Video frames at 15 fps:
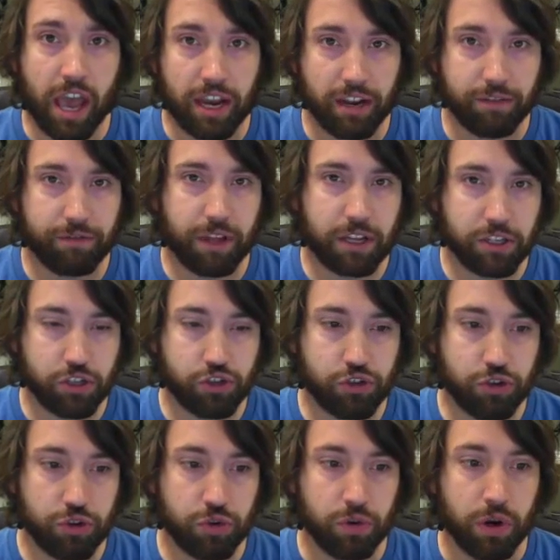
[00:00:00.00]
And if that's
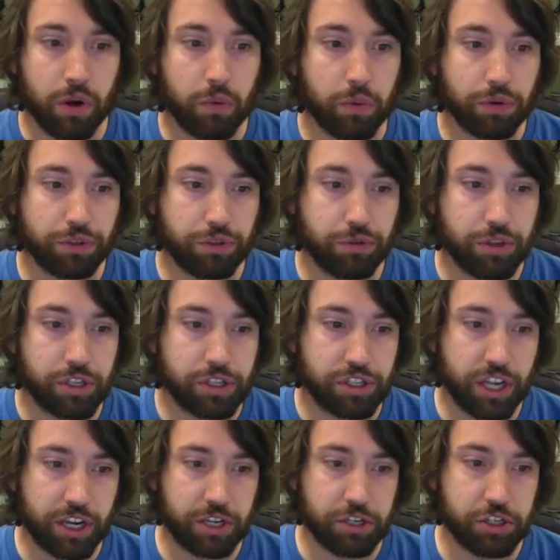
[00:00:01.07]
true, we'll do
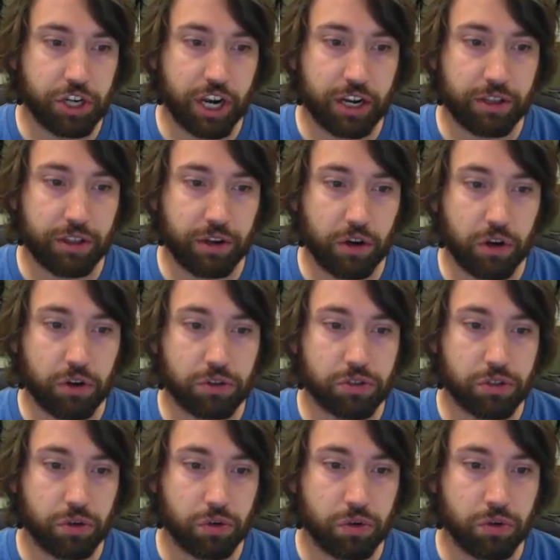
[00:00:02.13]
this second check that
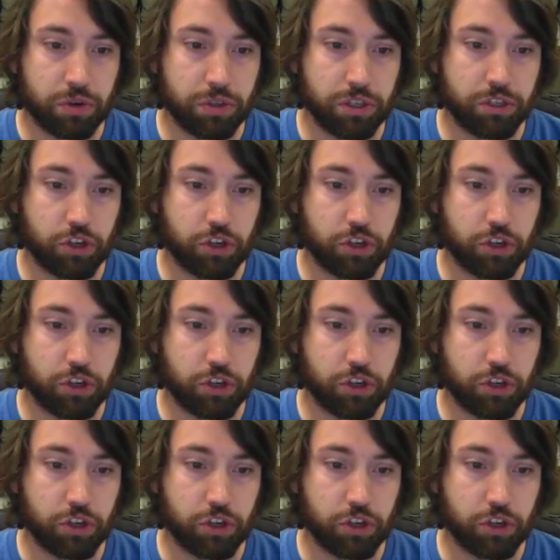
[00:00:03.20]
also